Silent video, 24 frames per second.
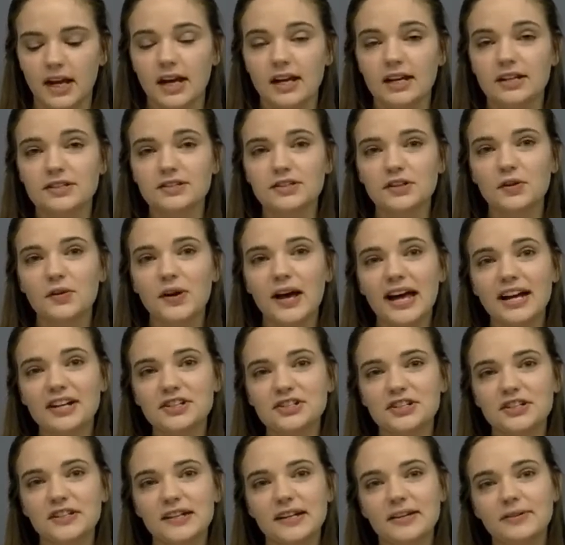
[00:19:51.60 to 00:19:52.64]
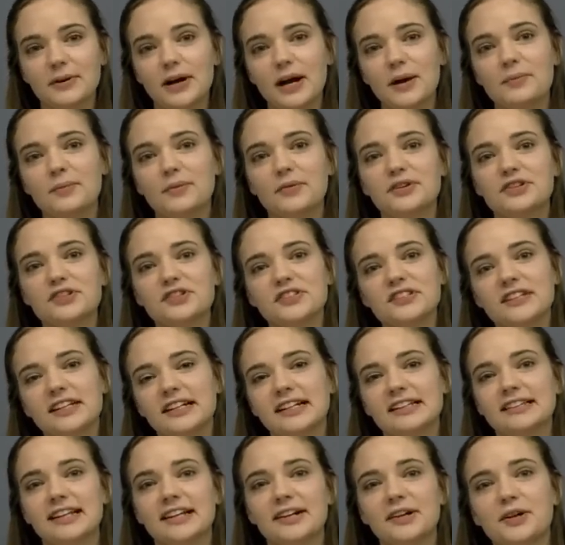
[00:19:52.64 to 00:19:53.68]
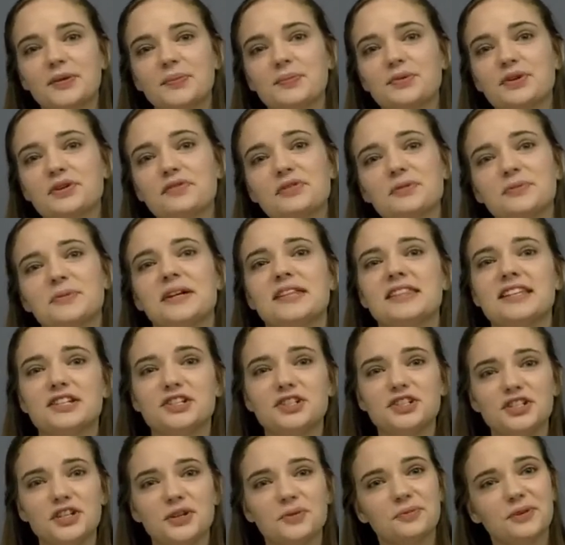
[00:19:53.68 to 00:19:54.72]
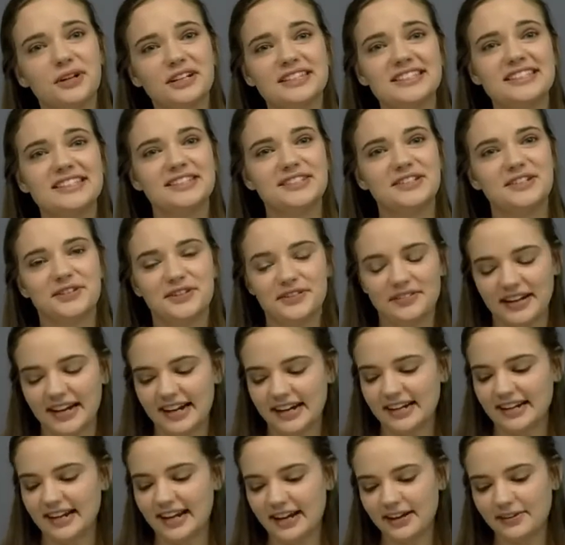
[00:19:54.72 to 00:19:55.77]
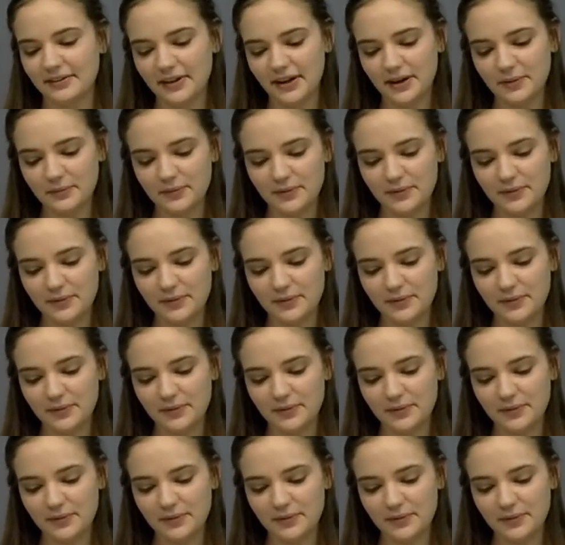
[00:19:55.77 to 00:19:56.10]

So actually, we're just going to let her move the way that she wants to right now.